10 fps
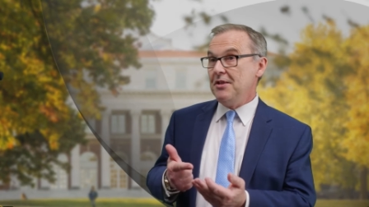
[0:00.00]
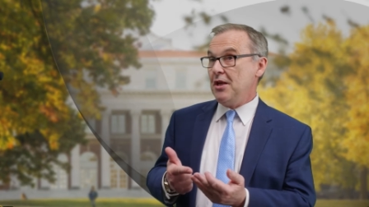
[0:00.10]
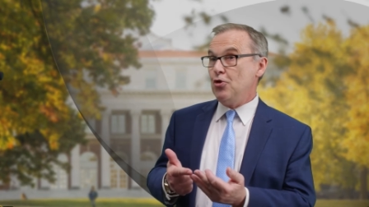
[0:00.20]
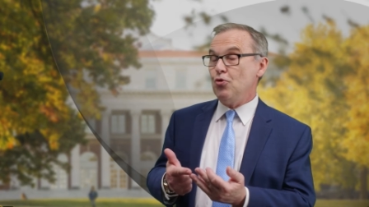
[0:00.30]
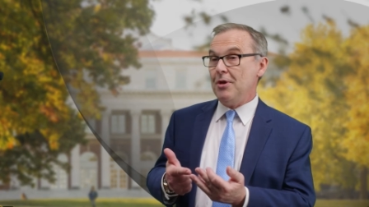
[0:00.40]

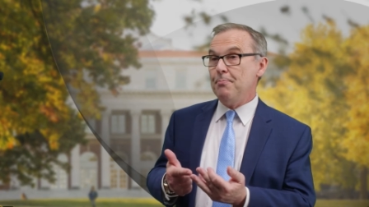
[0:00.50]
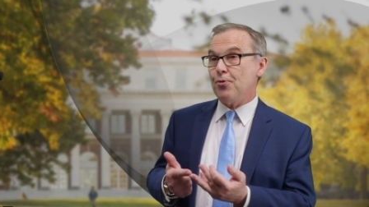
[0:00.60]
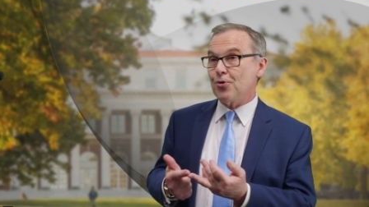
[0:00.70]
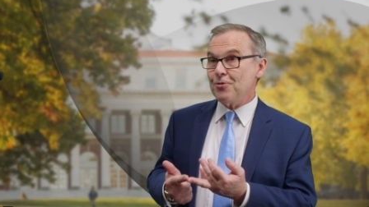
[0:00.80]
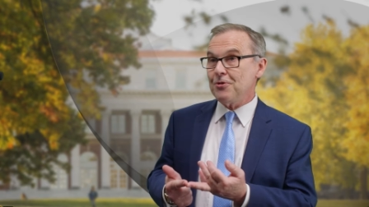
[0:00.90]
and they do
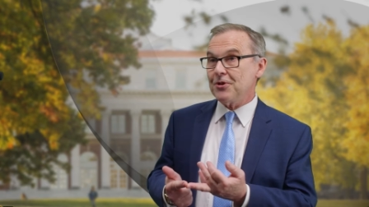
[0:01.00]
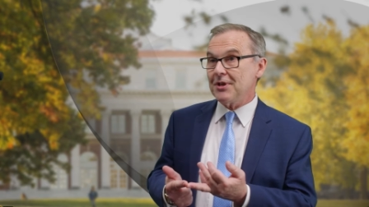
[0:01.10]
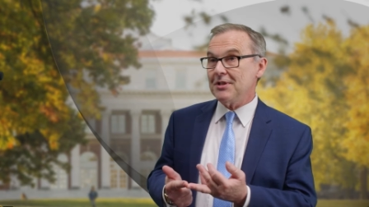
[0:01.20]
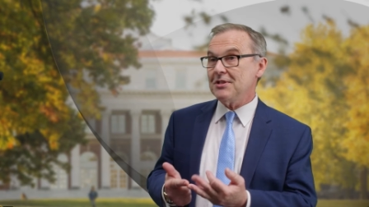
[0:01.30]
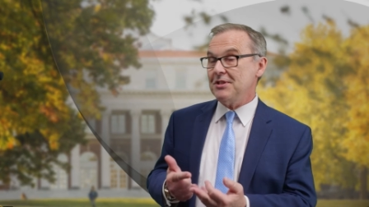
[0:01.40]
important
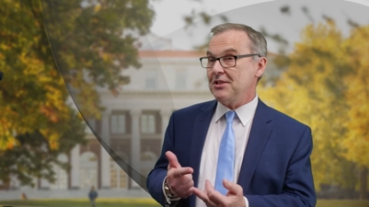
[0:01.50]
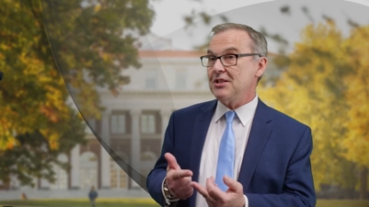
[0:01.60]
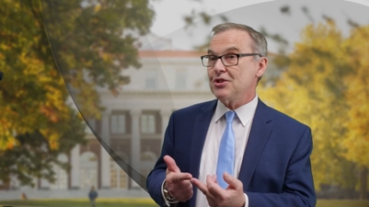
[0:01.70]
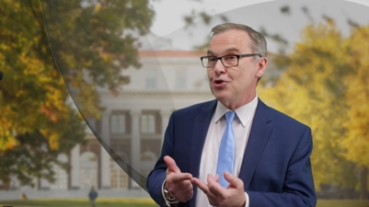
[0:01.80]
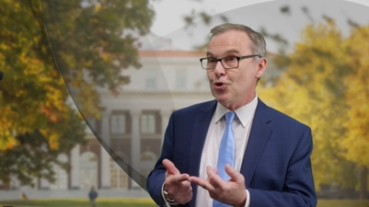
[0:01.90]
things,
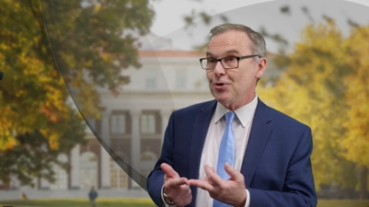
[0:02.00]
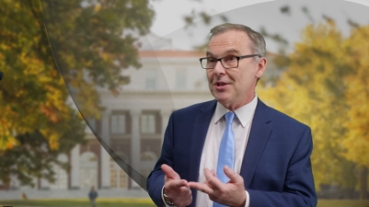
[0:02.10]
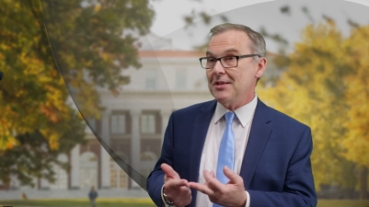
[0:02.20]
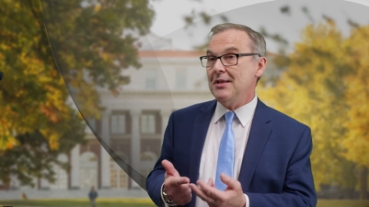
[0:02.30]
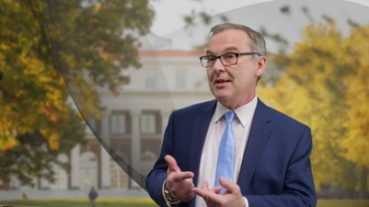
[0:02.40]
this is
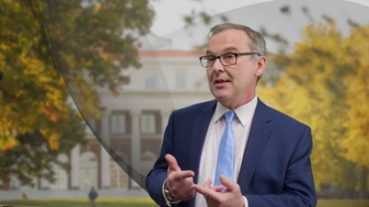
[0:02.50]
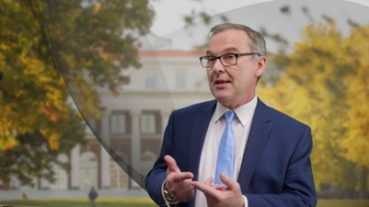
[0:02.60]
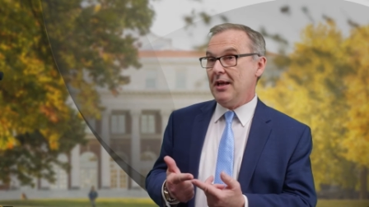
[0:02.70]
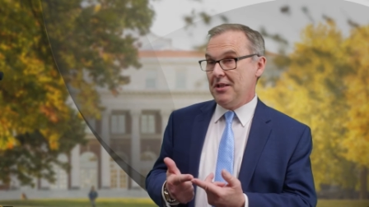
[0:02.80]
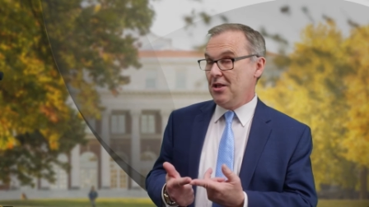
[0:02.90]
noted
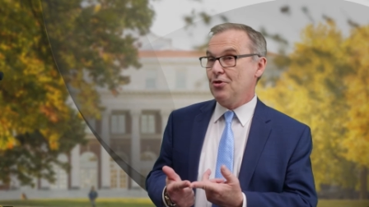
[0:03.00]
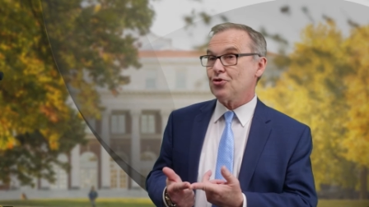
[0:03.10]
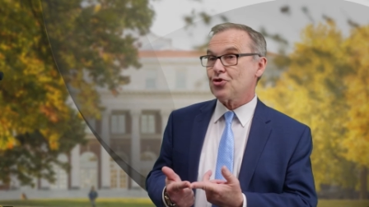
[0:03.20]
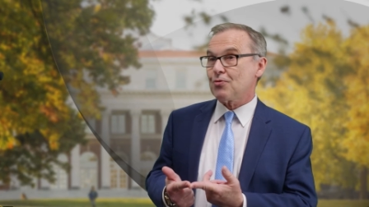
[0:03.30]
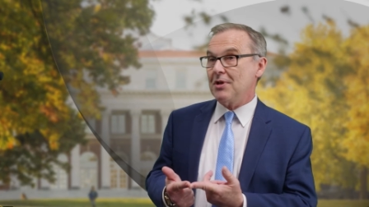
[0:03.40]
and
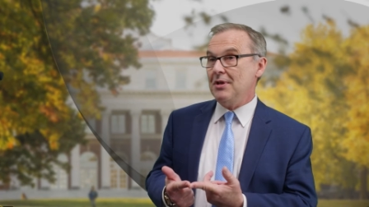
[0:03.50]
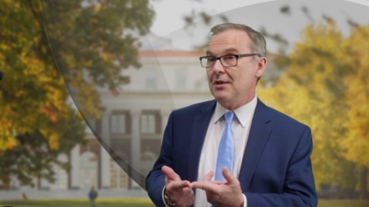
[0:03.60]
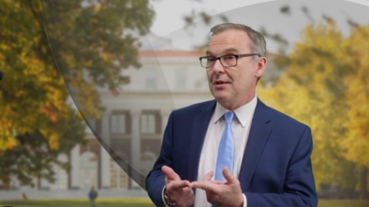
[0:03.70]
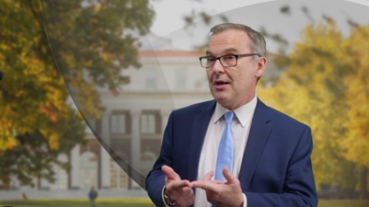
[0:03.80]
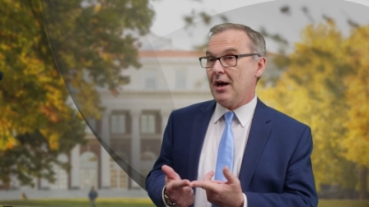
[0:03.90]
industry
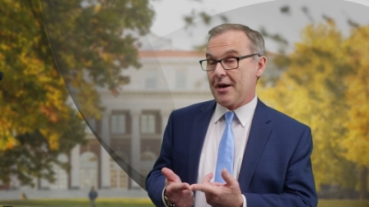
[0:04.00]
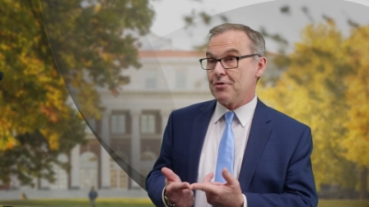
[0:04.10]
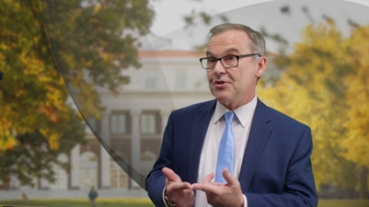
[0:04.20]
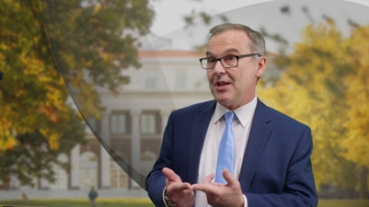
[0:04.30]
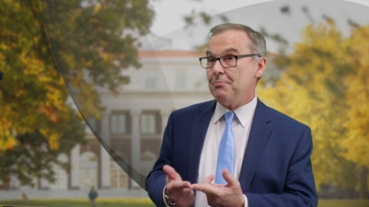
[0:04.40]

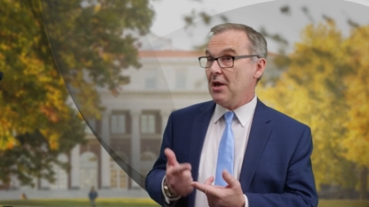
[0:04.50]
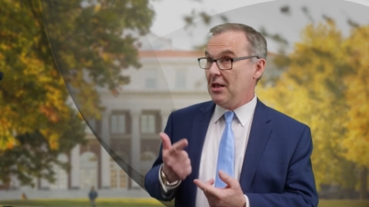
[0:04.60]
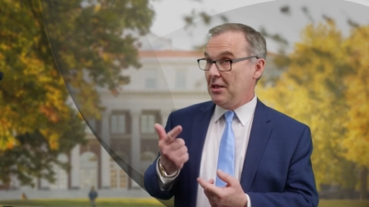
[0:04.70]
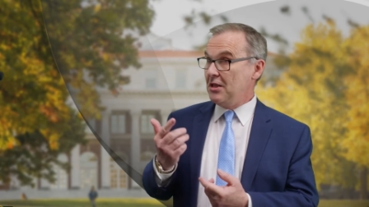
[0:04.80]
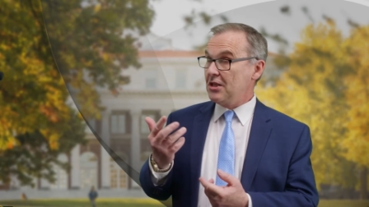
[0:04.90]
hires them.
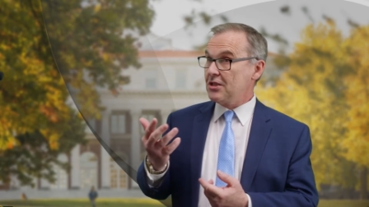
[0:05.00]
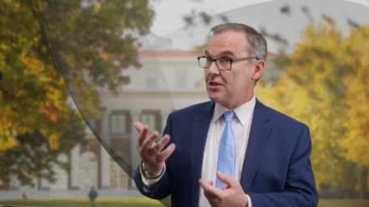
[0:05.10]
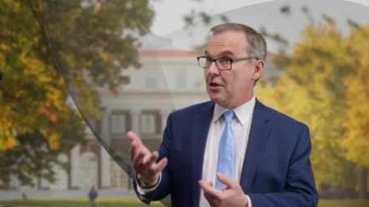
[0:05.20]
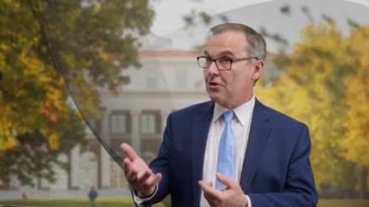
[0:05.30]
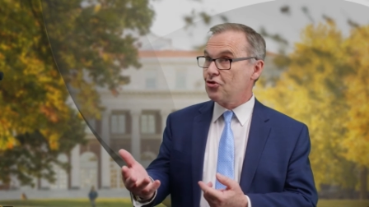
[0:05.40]
It
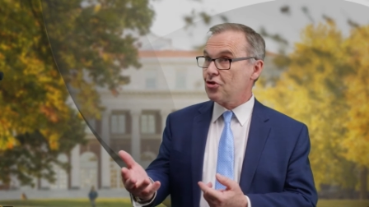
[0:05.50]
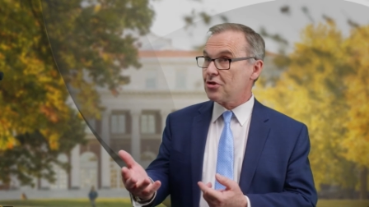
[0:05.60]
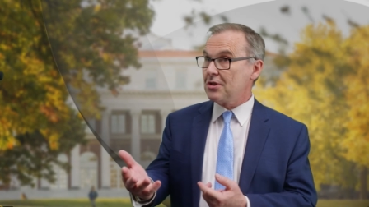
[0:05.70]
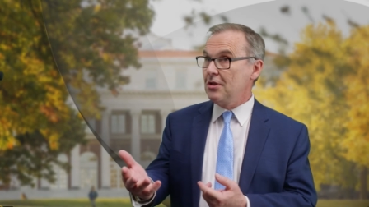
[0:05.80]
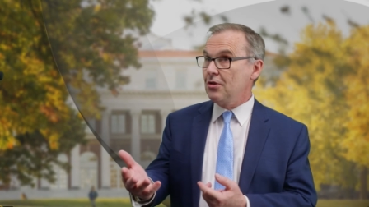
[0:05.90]
is not
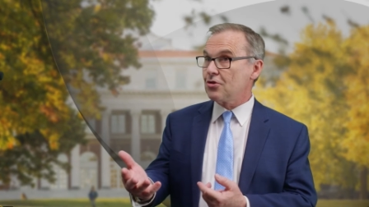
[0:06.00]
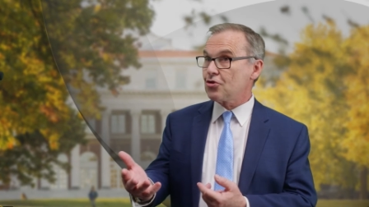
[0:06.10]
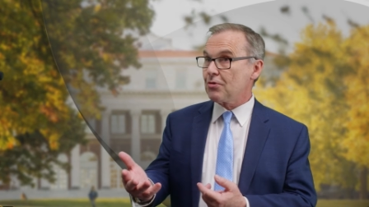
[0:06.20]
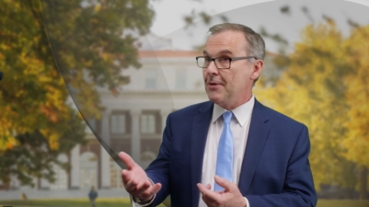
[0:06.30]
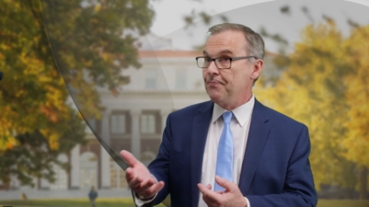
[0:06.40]
just
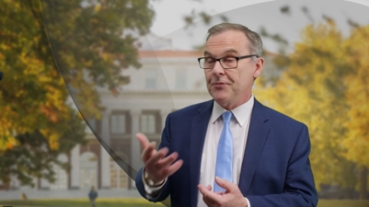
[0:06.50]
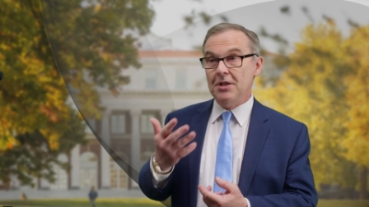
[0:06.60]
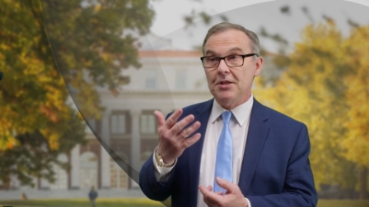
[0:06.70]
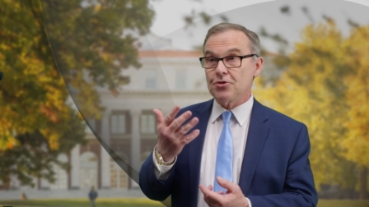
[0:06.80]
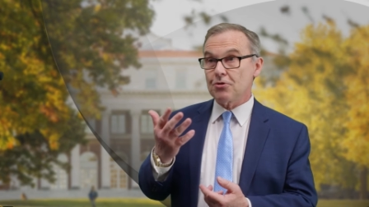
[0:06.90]
industry,
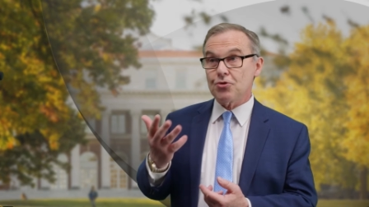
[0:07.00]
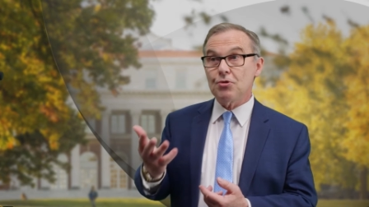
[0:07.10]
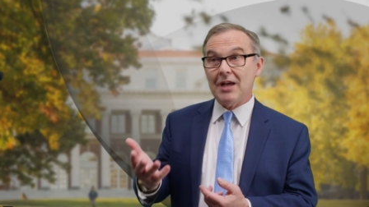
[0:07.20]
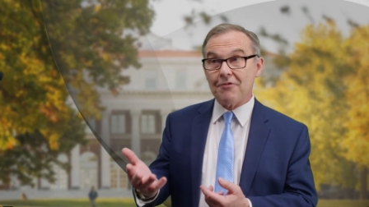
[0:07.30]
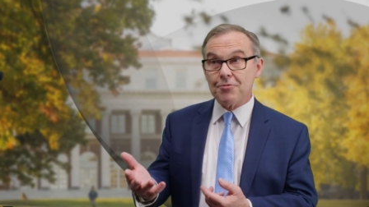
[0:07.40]
it is
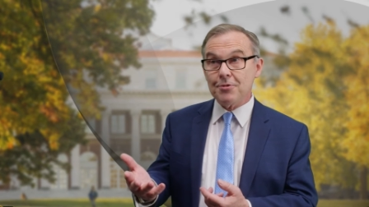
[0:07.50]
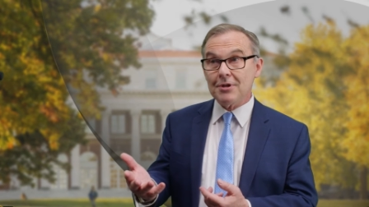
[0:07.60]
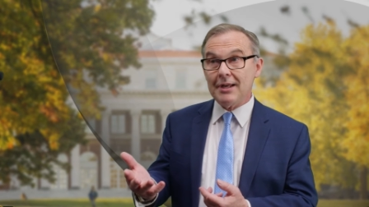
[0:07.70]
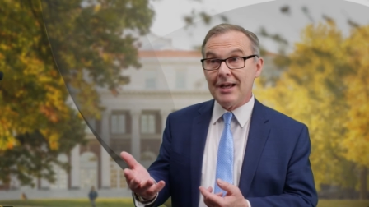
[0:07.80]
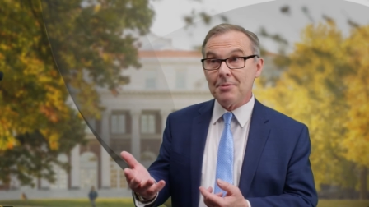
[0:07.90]
also
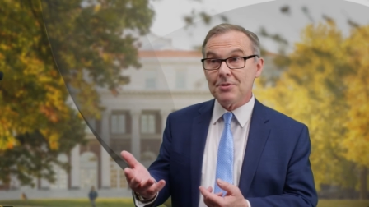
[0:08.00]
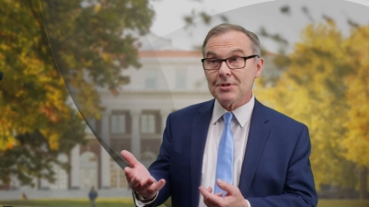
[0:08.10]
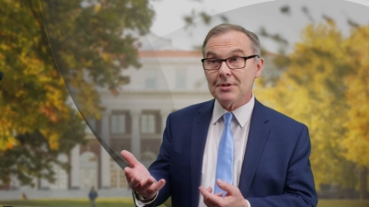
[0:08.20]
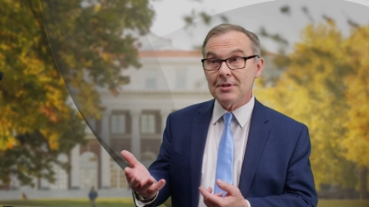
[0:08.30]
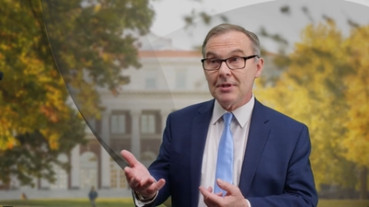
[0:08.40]
government
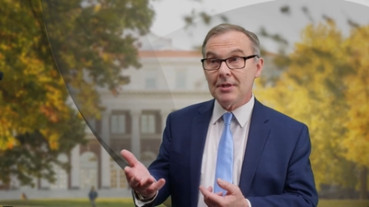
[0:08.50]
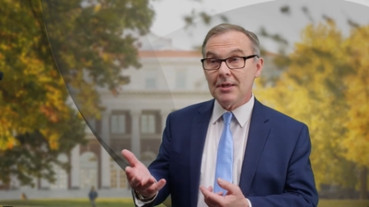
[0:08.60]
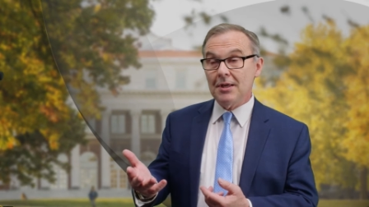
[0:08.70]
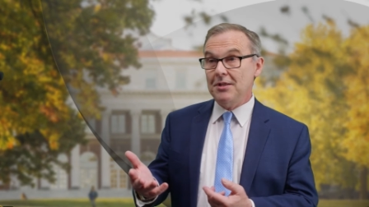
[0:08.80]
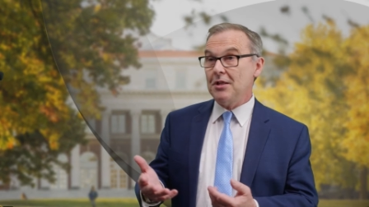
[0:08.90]
labs,
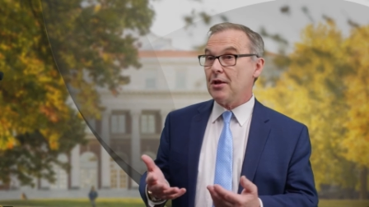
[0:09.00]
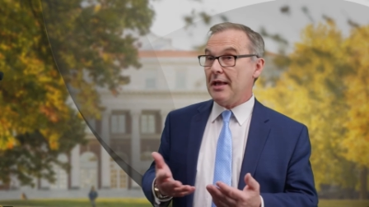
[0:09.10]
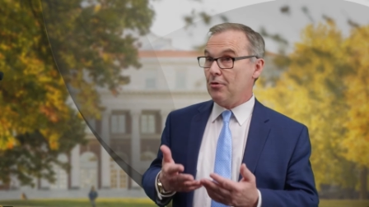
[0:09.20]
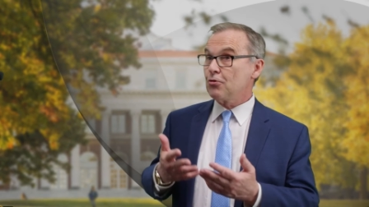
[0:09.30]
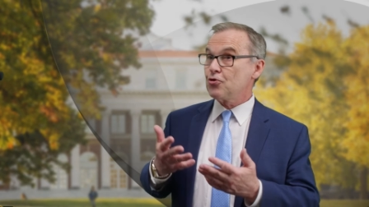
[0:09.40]
and it
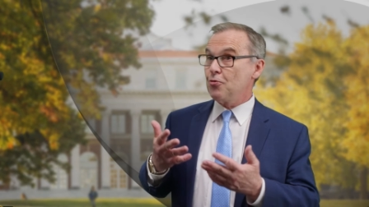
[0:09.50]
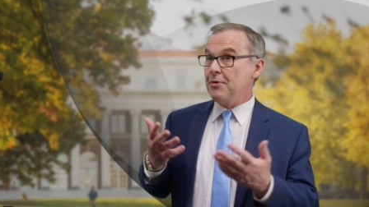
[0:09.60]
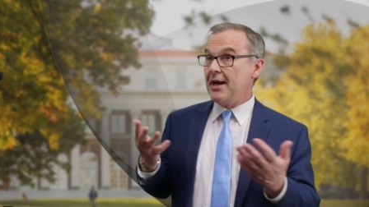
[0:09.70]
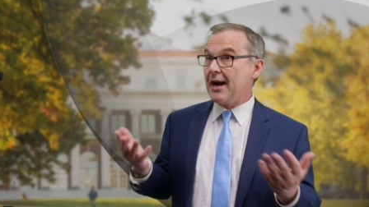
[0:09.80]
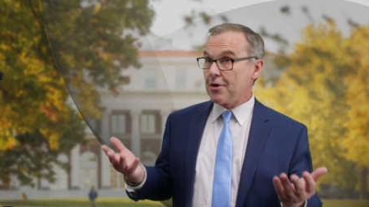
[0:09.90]
can also
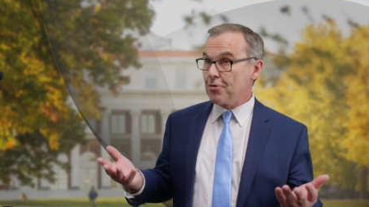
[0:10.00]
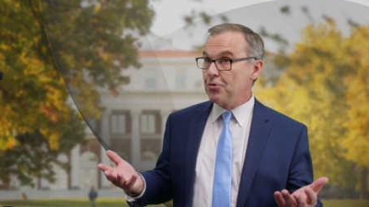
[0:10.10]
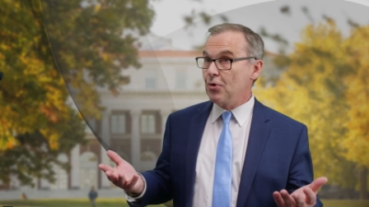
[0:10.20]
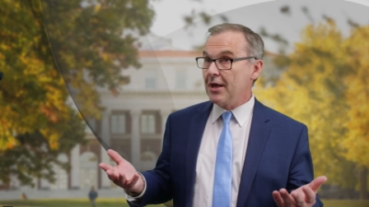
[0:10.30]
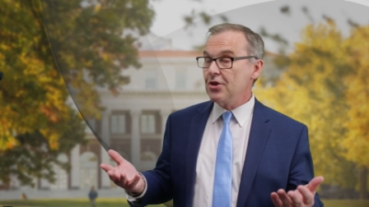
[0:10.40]
be higher
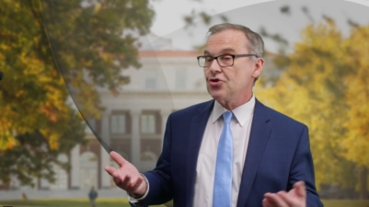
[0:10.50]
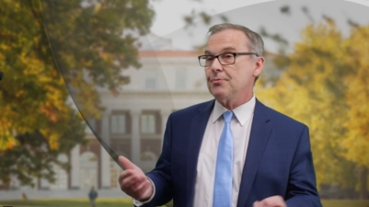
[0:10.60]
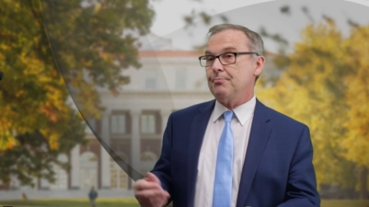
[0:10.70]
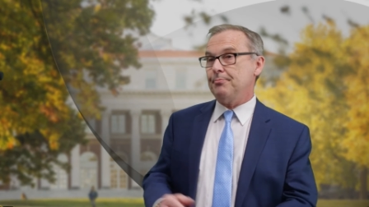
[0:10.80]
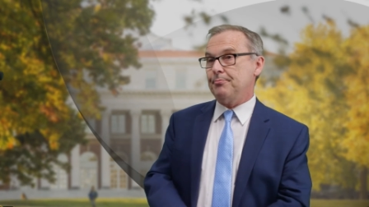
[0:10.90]

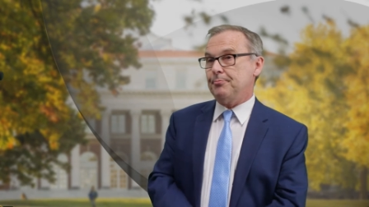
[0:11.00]
education.